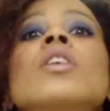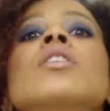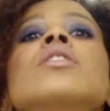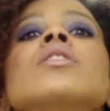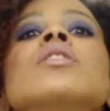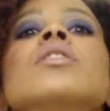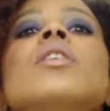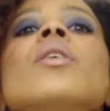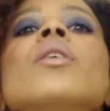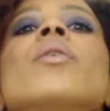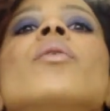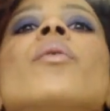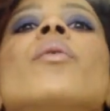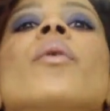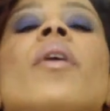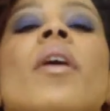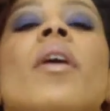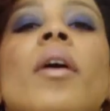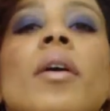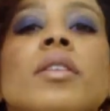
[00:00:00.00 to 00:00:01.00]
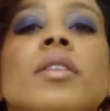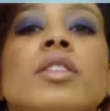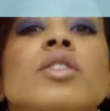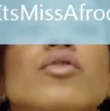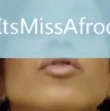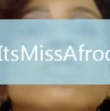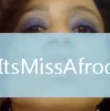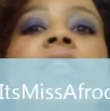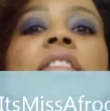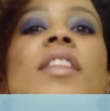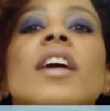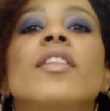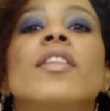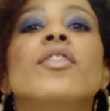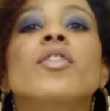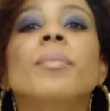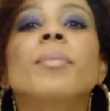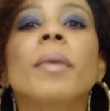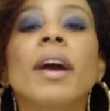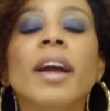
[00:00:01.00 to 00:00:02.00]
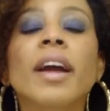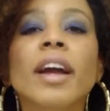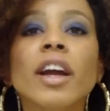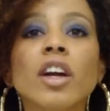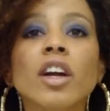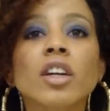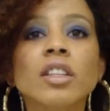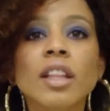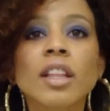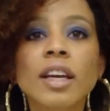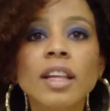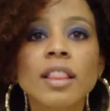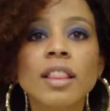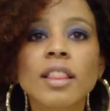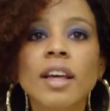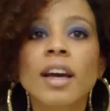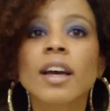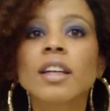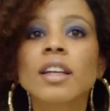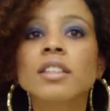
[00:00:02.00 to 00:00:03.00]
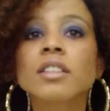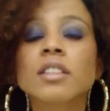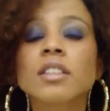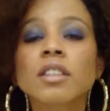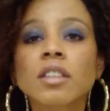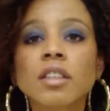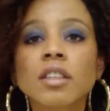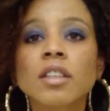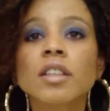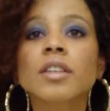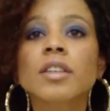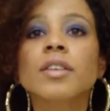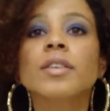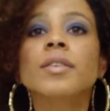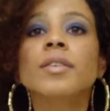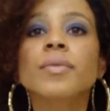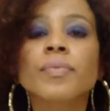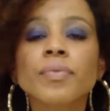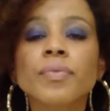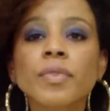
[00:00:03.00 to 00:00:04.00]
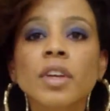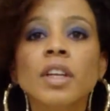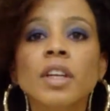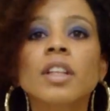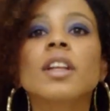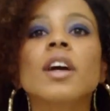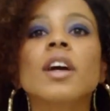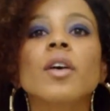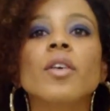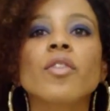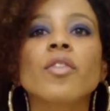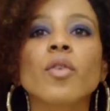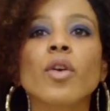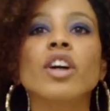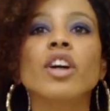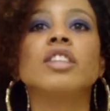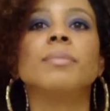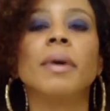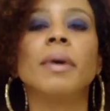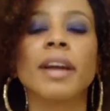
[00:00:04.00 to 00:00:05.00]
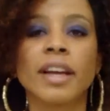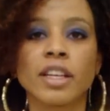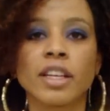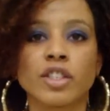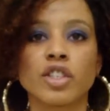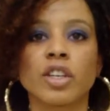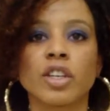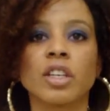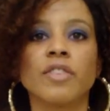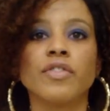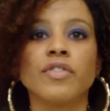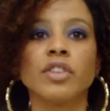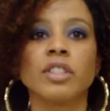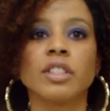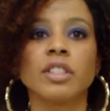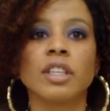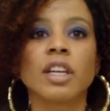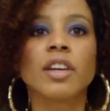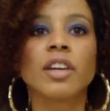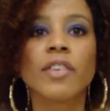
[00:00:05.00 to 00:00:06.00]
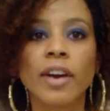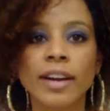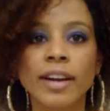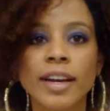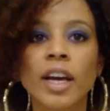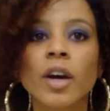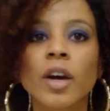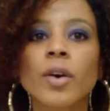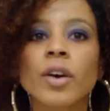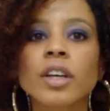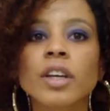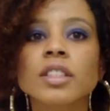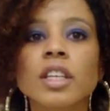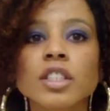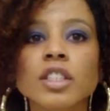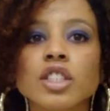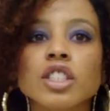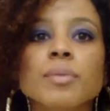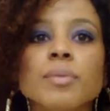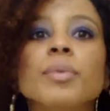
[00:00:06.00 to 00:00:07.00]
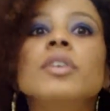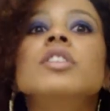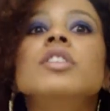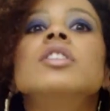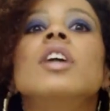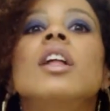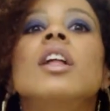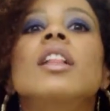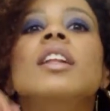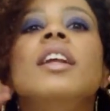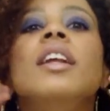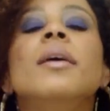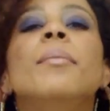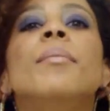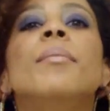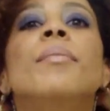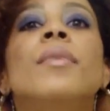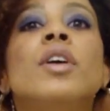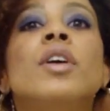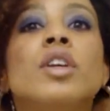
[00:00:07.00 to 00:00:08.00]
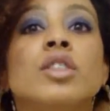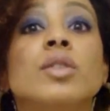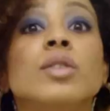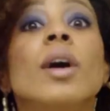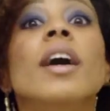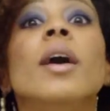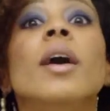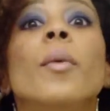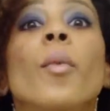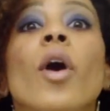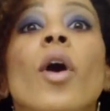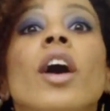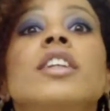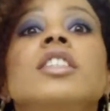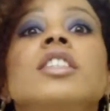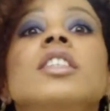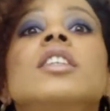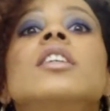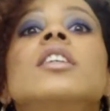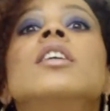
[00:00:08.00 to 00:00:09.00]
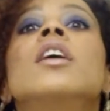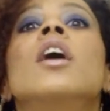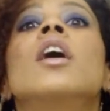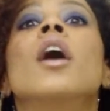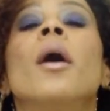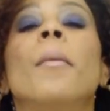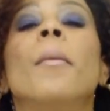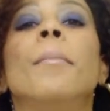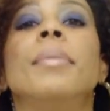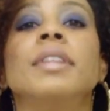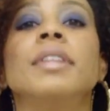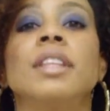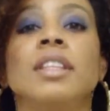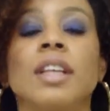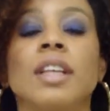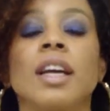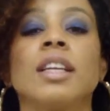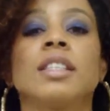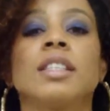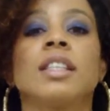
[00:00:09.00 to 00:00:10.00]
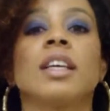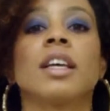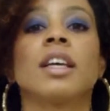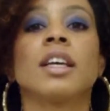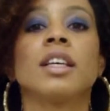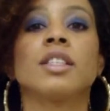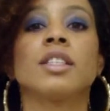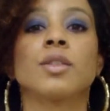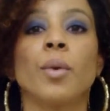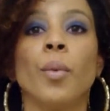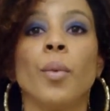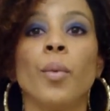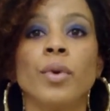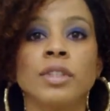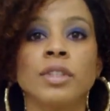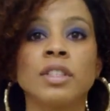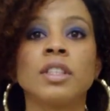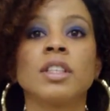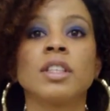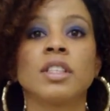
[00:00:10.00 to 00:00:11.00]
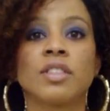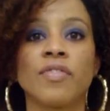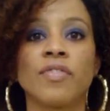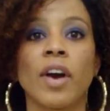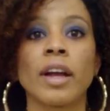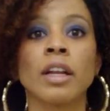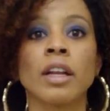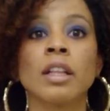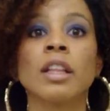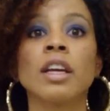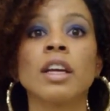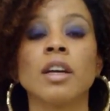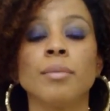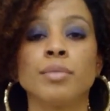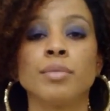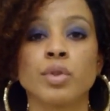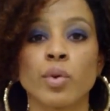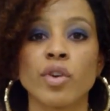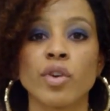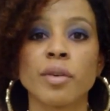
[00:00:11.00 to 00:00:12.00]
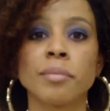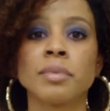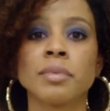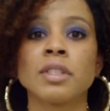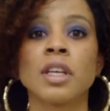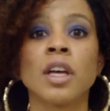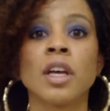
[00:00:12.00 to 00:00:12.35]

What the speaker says: So just run that through my hair like that. Now, of course, my hands are going to feel sticky right now because I just put gel in it so I can wash it. But the nice thing is, once this finally absorbs